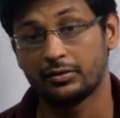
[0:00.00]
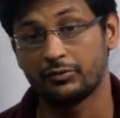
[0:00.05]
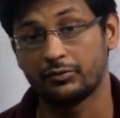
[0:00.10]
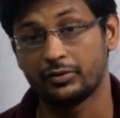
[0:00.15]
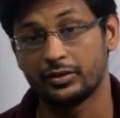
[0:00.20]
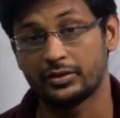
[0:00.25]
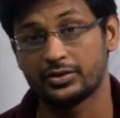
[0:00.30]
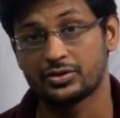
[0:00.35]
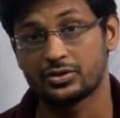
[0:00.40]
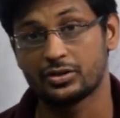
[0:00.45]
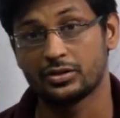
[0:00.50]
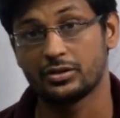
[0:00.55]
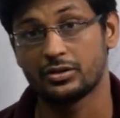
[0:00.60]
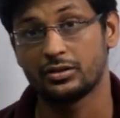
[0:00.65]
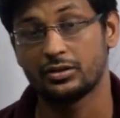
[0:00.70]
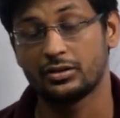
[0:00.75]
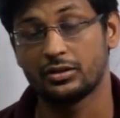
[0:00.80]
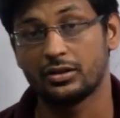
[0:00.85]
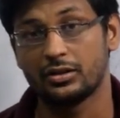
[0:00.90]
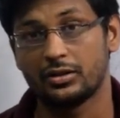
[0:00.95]

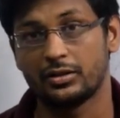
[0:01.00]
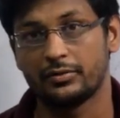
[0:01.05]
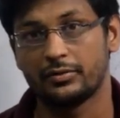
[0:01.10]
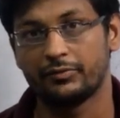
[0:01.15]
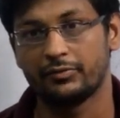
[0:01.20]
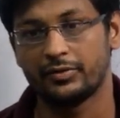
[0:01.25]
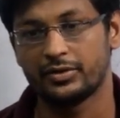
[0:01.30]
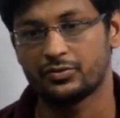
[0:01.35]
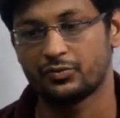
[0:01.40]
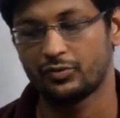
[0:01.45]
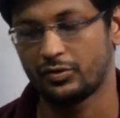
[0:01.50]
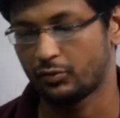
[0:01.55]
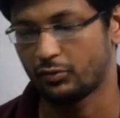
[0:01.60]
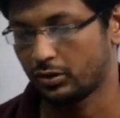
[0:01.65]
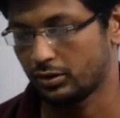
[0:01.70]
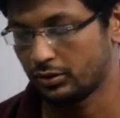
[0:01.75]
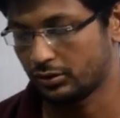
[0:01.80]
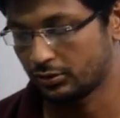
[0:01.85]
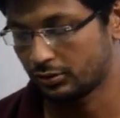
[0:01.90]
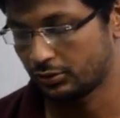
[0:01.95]
which we
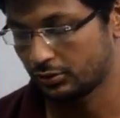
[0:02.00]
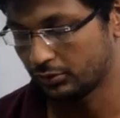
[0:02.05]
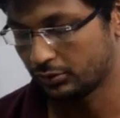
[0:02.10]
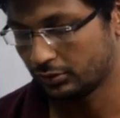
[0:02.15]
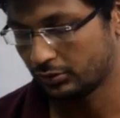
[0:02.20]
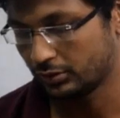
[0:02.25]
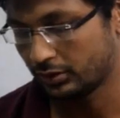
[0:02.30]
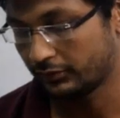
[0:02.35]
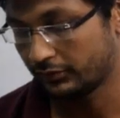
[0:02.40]
want to do,